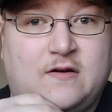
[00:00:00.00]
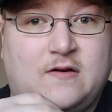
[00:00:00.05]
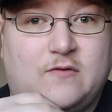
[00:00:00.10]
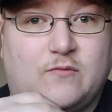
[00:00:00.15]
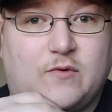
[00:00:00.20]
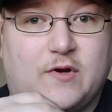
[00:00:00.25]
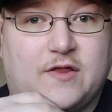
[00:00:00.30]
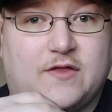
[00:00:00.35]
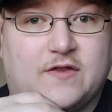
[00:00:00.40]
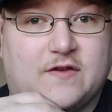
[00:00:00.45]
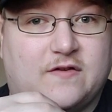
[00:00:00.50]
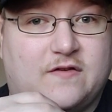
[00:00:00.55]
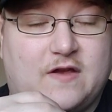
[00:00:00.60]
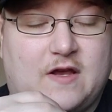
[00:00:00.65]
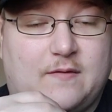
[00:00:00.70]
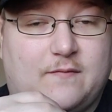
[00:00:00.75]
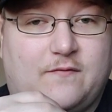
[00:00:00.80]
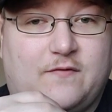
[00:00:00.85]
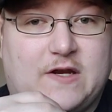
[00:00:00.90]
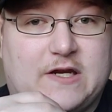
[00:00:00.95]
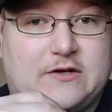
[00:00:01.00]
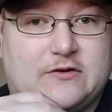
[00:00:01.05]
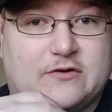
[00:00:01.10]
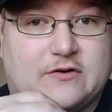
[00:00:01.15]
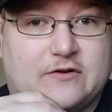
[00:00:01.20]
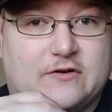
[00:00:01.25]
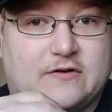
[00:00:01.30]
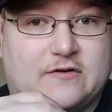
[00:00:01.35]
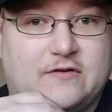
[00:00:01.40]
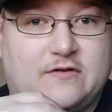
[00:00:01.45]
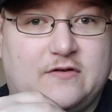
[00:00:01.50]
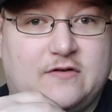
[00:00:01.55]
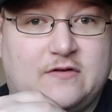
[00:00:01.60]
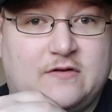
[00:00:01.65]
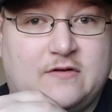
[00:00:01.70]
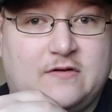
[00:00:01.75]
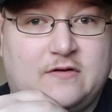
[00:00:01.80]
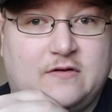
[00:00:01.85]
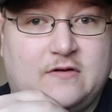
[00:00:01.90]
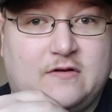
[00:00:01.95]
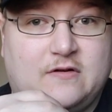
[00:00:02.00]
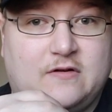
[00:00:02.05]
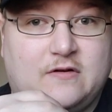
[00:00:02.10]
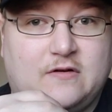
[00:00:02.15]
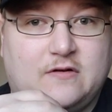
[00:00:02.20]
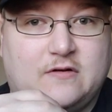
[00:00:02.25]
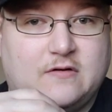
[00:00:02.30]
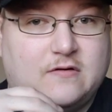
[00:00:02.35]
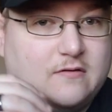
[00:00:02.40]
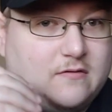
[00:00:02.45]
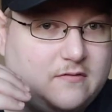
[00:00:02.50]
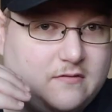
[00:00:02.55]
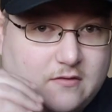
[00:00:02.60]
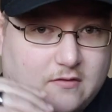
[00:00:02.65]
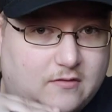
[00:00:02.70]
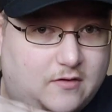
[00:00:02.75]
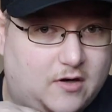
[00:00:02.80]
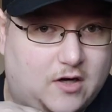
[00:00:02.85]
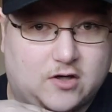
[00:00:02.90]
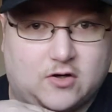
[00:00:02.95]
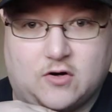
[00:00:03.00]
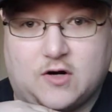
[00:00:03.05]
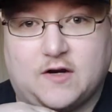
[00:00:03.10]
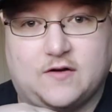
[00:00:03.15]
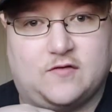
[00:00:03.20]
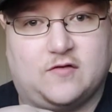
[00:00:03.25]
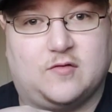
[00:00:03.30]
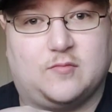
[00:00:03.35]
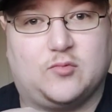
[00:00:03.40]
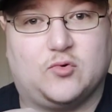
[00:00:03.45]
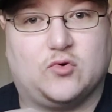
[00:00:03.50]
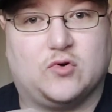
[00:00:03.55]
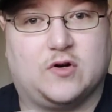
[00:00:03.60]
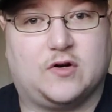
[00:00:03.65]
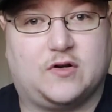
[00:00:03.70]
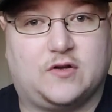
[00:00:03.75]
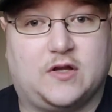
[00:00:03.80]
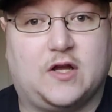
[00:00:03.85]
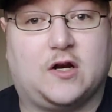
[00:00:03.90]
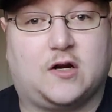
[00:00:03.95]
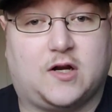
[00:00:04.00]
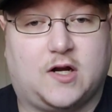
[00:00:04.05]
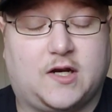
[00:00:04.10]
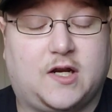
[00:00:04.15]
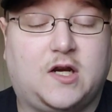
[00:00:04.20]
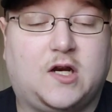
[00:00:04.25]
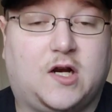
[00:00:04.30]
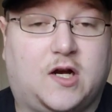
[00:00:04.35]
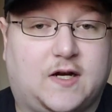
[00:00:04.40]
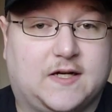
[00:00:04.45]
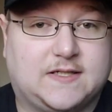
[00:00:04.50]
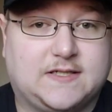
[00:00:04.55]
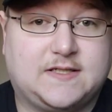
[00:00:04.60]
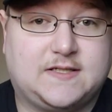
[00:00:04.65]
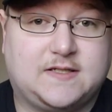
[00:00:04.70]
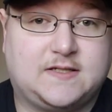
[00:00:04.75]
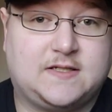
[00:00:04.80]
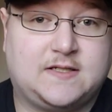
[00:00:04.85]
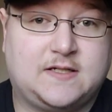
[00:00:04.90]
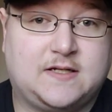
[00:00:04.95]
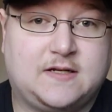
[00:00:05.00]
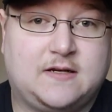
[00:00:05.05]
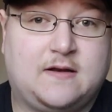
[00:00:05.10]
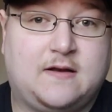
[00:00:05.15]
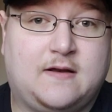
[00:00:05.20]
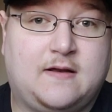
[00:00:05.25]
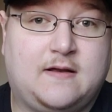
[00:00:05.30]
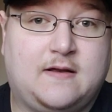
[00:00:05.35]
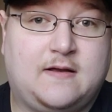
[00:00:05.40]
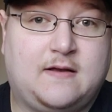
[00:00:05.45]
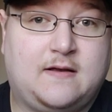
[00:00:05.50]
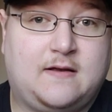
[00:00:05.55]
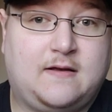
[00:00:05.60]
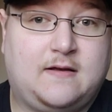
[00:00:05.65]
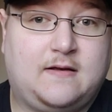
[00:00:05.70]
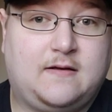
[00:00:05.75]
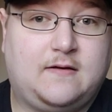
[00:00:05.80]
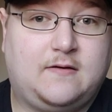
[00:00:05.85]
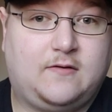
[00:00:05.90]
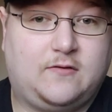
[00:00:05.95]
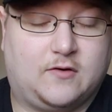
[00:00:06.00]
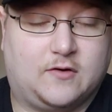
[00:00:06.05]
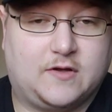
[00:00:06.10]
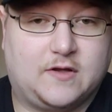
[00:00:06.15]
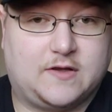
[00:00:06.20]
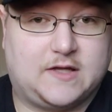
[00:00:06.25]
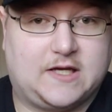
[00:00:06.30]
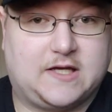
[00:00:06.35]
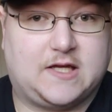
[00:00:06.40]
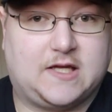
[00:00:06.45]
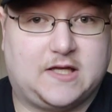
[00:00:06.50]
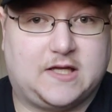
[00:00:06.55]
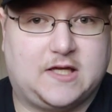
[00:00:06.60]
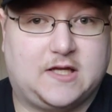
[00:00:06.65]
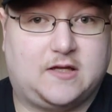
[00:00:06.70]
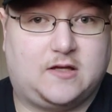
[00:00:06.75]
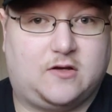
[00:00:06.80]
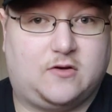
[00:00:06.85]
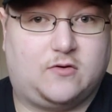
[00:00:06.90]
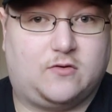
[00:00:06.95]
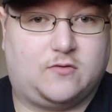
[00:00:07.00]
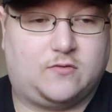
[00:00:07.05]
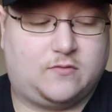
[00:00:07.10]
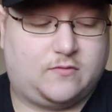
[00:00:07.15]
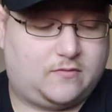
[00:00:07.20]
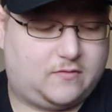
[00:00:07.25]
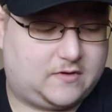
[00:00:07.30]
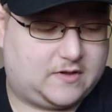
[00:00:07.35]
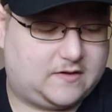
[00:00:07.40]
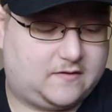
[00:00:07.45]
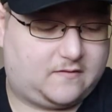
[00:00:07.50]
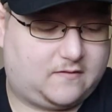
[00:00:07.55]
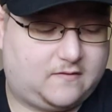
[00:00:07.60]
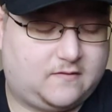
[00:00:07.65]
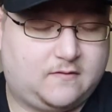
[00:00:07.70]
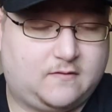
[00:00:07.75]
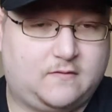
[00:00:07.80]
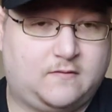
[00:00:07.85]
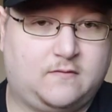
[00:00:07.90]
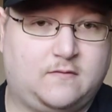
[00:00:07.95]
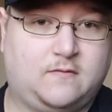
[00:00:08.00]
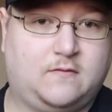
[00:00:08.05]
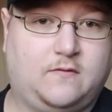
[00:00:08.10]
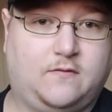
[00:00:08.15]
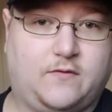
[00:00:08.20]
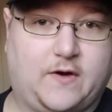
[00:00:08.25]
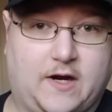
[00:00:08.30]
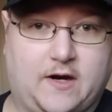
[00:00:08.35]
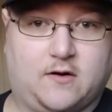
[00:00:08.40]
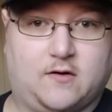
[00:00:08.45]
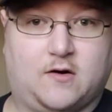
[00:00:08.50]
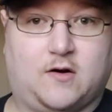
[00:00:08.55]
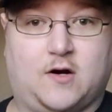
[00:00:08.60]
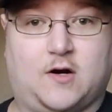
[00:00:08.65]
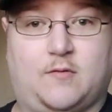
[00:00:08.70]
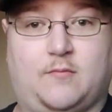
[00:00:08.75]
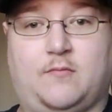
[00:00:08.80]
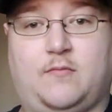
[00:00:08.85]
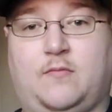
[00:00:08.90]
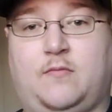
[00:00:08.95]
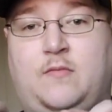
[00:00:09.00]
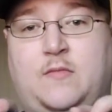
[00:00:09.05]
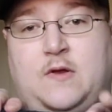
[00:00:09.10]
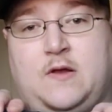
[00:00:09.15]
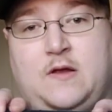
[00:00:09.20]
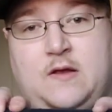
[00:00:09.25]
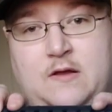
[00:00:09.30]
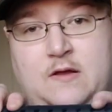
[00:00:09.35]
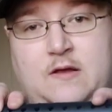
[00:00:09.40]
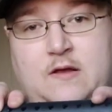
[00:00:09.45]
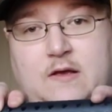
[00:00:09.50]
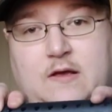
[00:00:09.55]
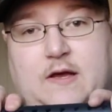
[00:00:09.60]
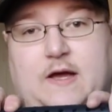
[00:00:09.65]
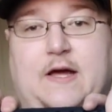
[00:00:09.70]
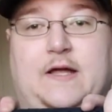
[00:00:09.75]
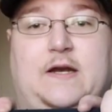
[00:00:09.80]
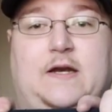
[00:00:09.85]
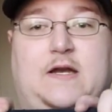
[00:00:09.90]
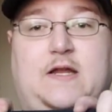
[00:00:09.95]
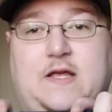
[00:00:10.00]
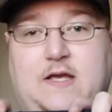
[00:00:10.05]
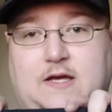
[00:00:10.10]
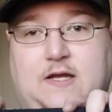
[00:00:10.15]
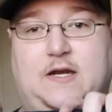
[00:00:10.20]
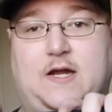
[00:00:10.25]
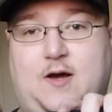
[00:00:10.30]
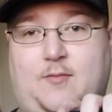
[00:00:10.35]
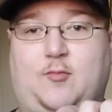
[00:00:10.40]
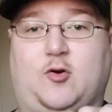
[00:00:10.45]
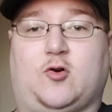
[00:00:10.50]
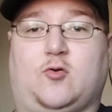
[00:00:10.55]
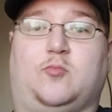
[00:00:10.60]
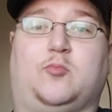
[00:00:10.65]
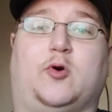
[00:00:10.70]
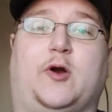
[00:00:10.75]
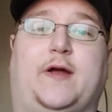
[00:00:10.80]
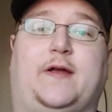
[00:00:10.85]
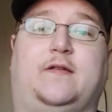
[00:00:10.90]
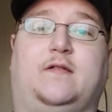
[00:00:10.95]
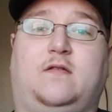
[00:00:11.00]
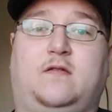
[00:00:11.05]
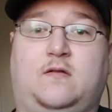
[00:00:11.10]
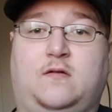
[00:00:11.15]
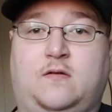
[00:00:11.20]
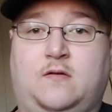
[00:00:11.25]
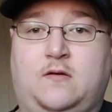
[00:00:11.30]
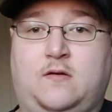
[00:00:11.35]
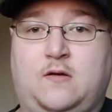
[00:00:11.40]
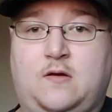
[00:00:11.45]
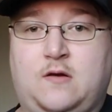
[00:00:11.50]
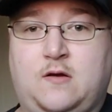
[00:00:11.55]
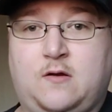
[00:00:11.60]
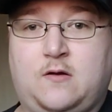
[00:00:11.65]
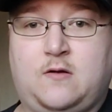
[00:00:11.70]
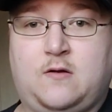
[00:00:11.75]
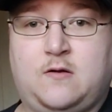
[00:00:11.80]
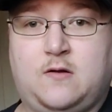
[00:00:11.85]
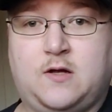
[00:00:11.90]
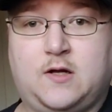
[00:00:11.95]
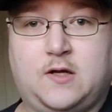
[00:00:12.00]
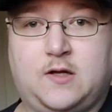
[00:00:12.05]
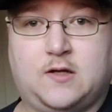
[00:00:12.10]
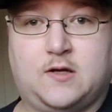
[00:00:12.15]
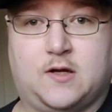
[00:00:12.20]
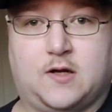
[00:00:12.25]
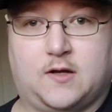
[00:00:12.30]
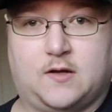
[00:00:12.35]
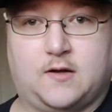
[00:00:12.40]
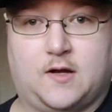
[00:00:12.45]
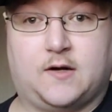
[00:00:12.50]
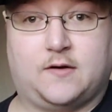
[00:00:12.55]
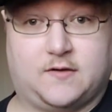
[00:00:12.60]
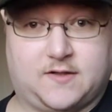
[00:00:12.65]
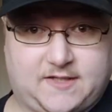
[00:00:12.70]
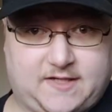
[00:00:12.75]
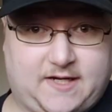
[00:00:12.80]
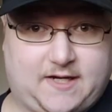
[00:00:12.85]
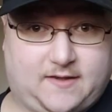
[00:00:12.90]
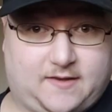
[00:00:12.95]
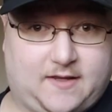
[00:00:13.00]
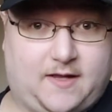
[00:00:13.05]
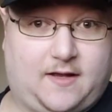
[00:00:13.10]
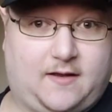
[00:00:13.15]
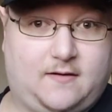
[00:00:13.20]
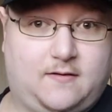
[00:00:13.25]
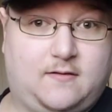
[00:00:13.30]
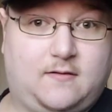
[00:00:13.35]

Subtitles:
with the same features across the board. They're cutting costs so that they can get you this firearm at an economical price. Understand that.